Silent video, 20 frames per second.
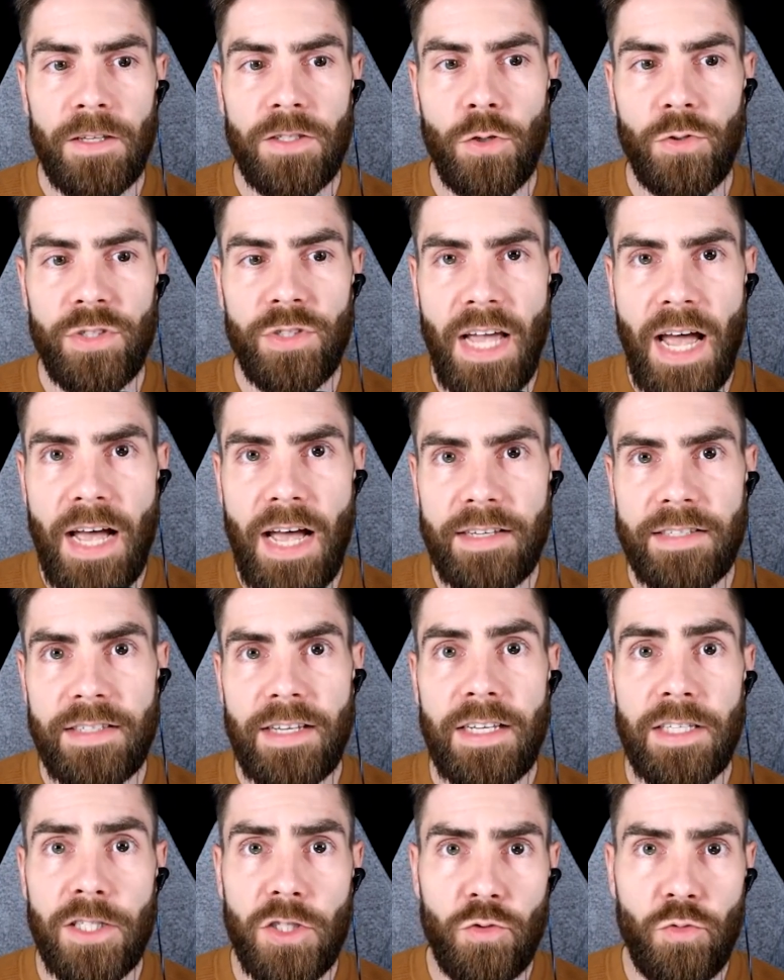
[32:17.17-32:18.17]
So
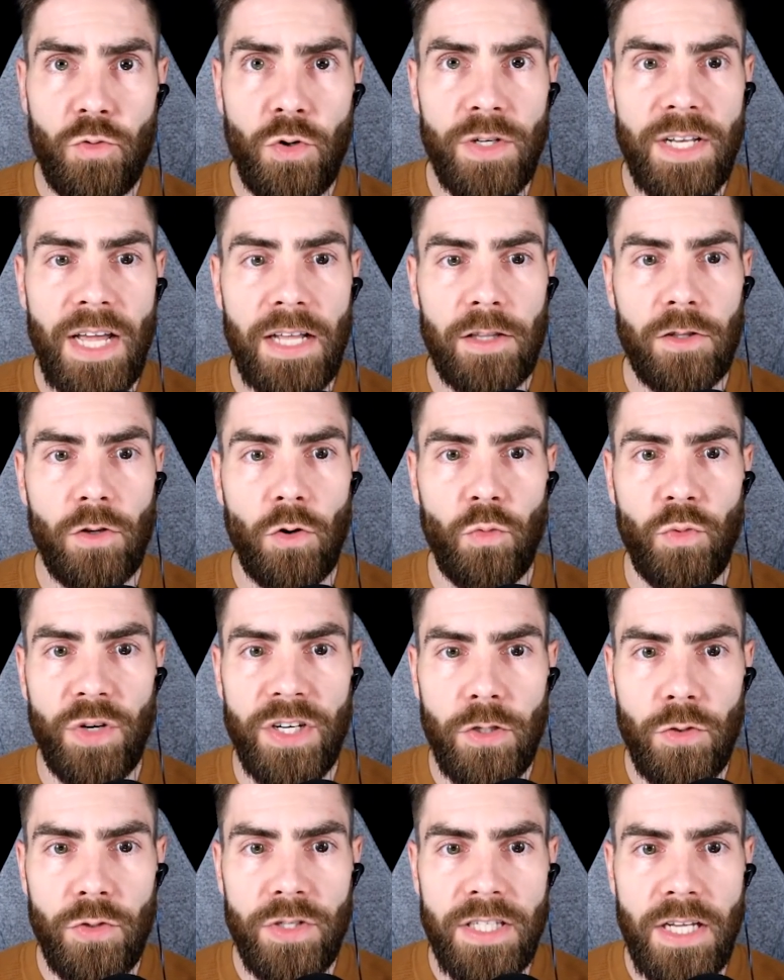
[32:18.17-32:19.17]
yes, it's true that
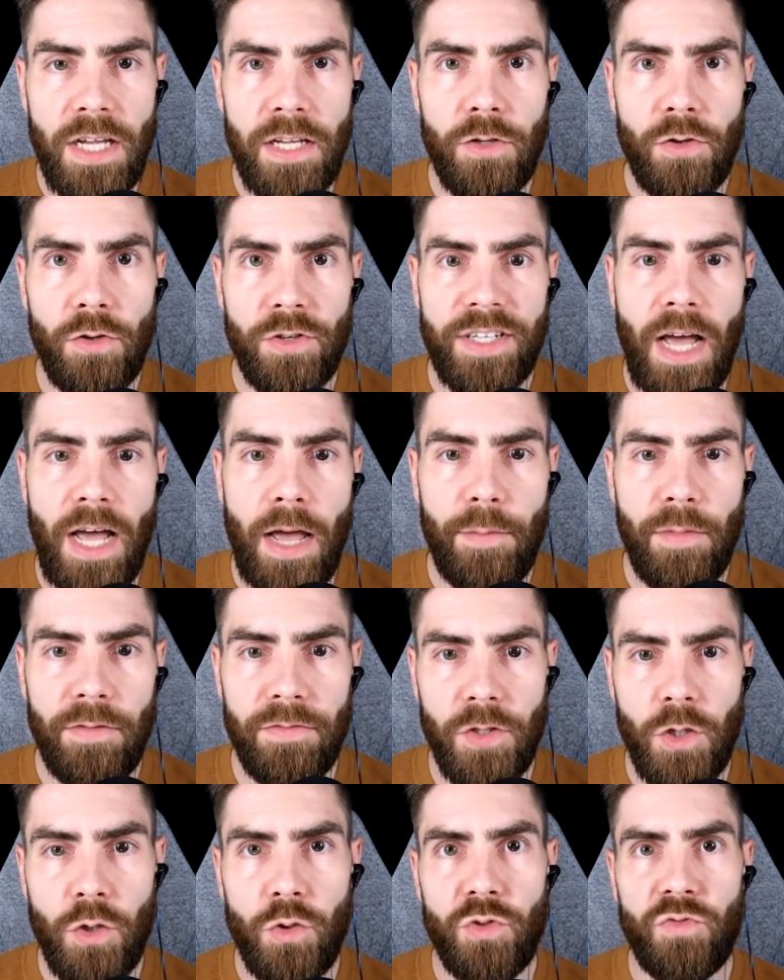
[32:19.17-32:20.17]
reducing your time
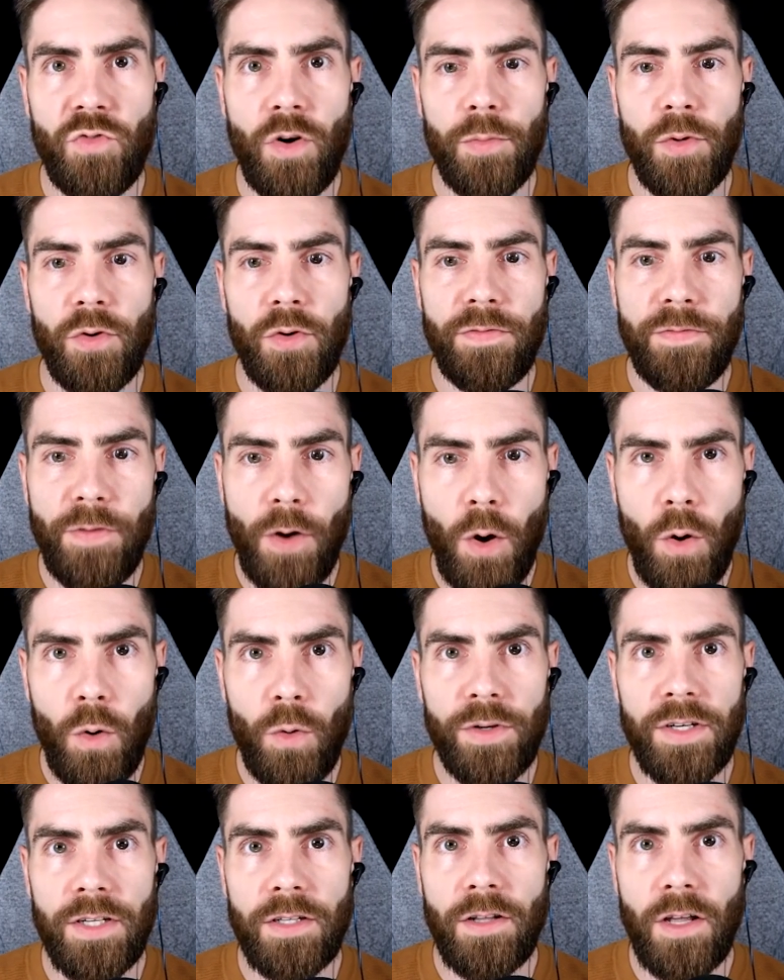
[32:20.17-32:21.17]
of use from your
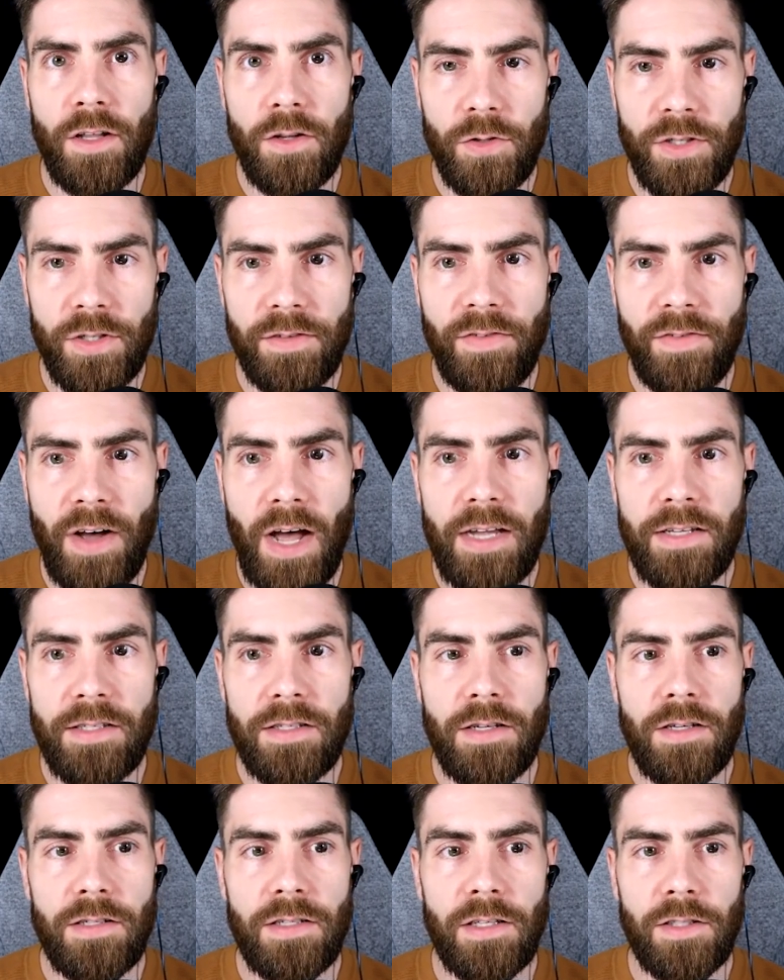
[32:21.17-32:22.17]
phone and other
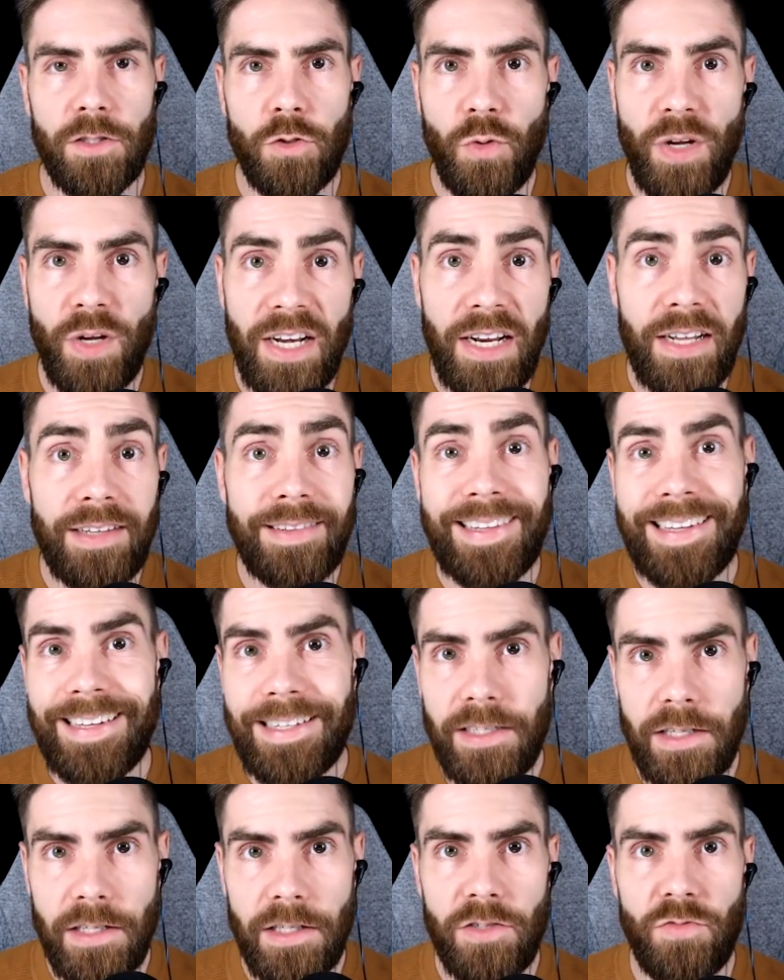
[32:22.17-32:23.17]
devices and creating
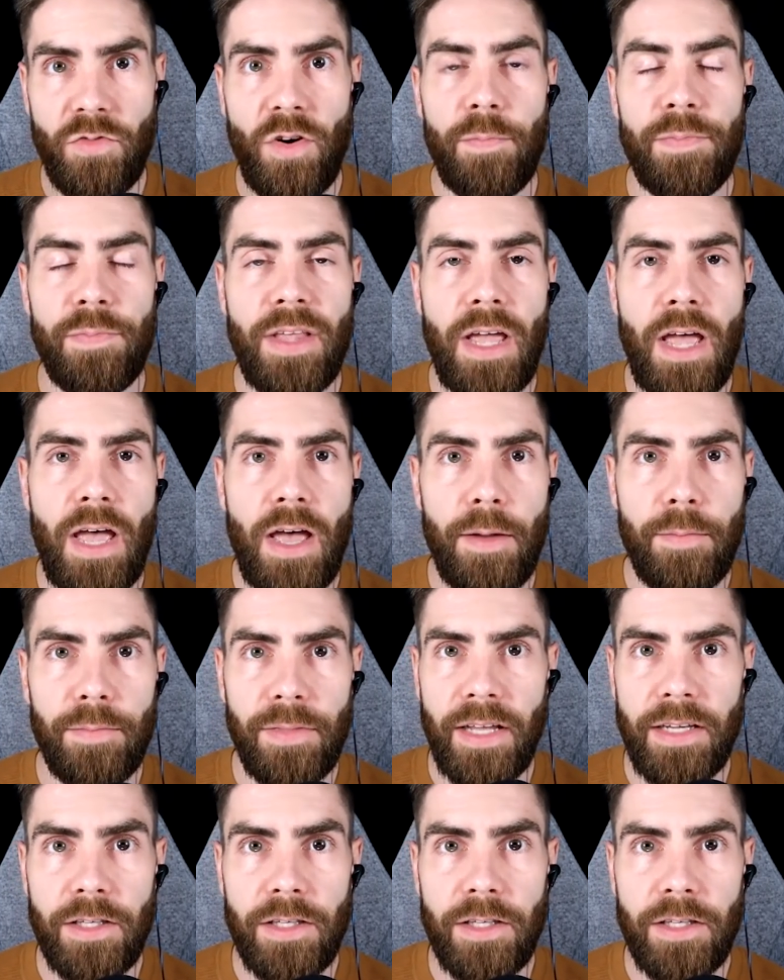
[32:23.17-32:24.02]
distance from them,